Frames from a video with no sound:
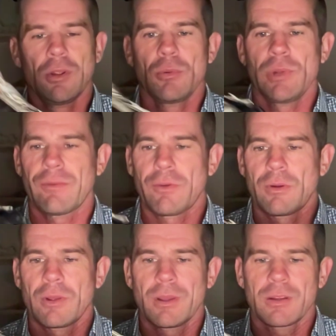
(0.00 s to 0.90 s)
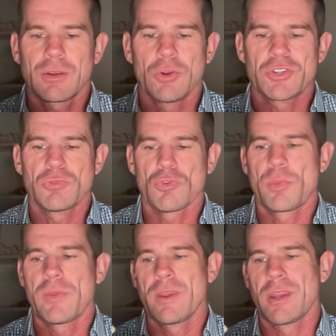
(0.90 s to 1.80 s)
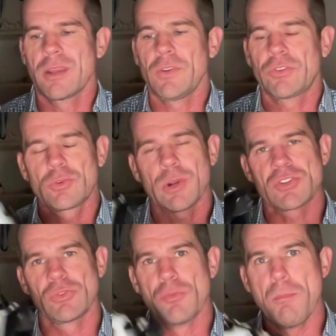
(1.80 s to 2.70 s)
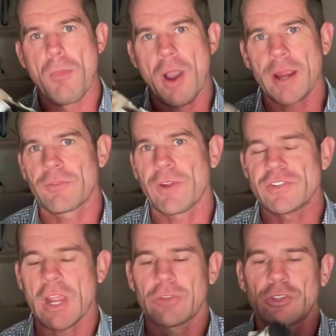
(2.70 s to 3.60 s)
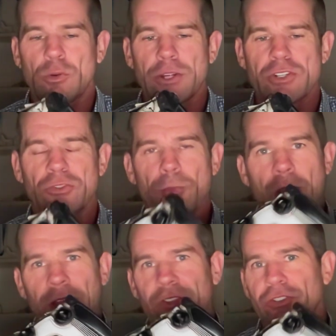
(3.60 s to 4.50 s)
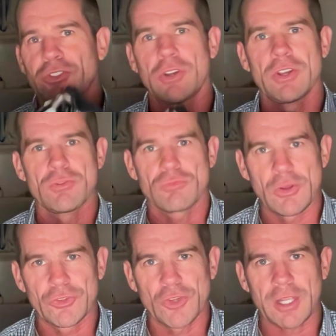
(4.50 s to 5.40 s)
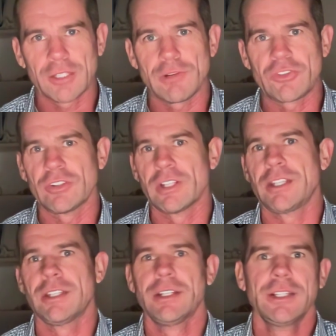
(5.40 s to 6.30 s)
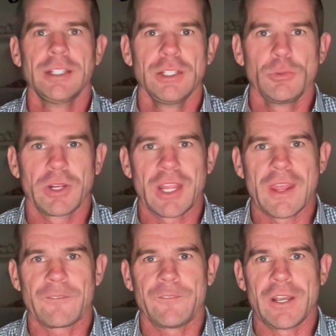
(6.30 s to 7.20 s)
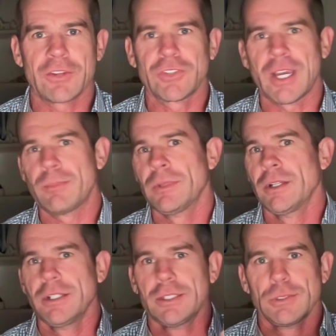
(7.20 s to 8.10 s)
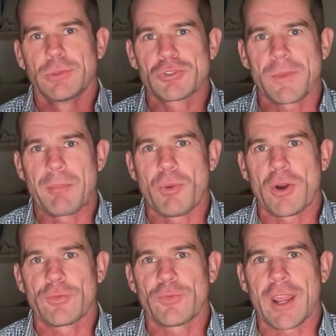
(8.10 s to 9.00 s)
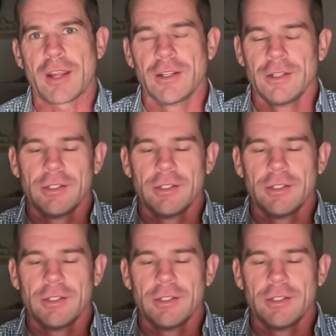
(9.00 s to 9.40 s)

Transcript: We have a coaching group in there. And this question's from Mike. Fantastic questions. Mike's just gotten into road cycling recently. You want to get that fitness up, want to drop that body fat,